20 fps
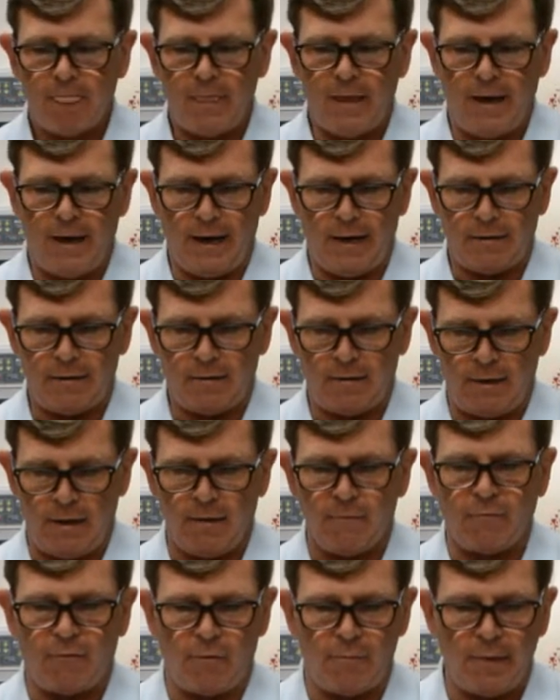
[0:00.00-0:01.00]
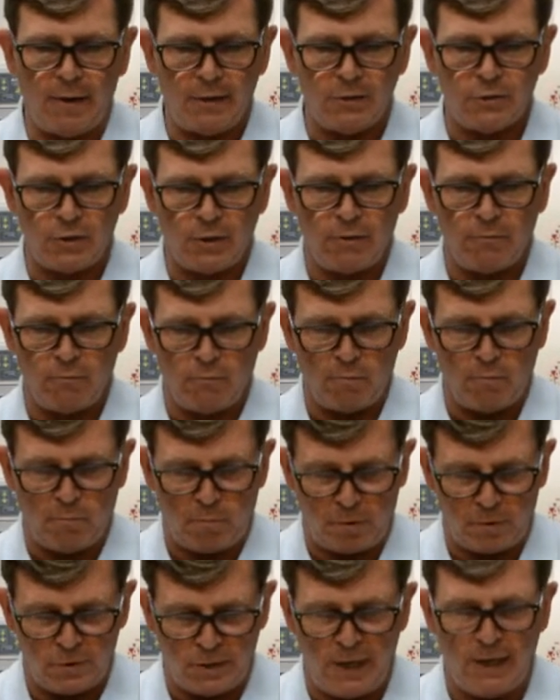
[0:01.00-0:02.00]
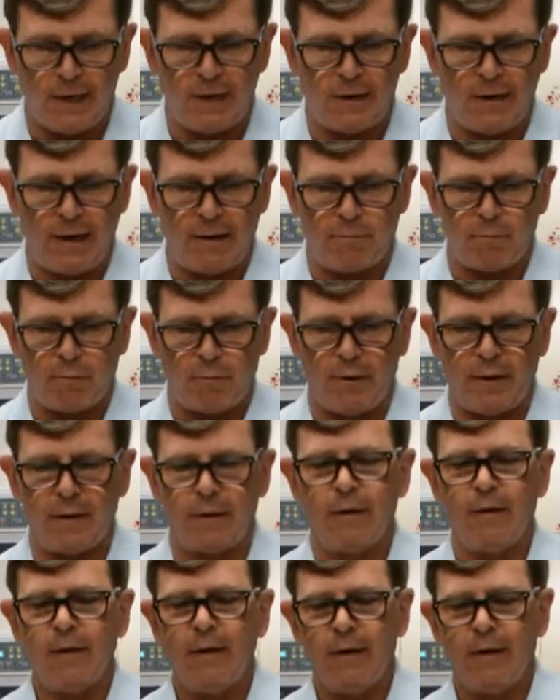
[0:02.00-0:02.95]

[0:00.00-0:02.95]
that the information pertaining that print